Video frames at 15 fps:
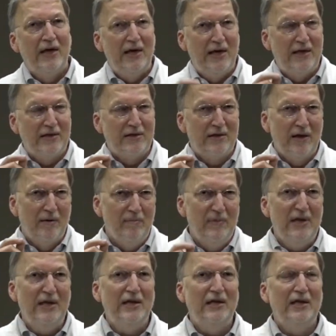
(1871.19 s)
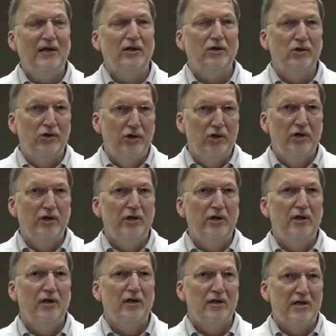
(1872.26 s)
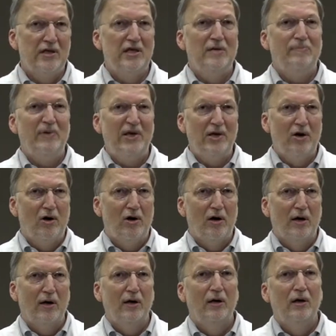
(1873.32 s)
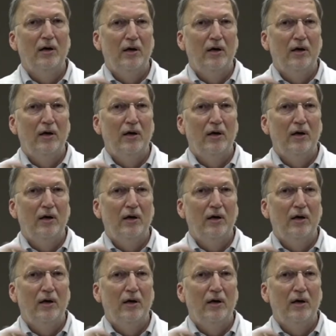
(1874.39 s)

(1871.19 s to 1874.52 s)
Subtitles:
is immediate good CPR